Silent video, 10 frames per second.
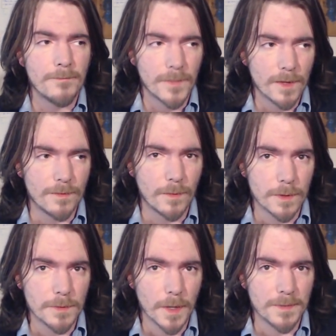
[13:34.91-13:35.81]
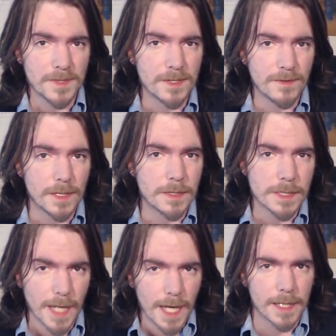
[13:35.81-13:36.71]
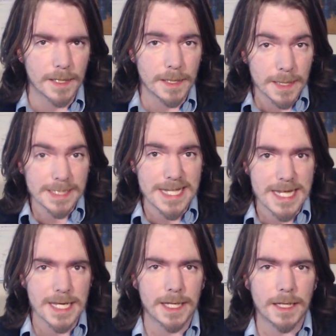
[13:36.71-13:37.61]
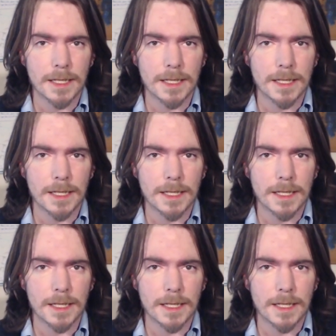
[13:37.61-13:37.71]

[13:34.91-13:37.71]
for the purposes of understanding this thing.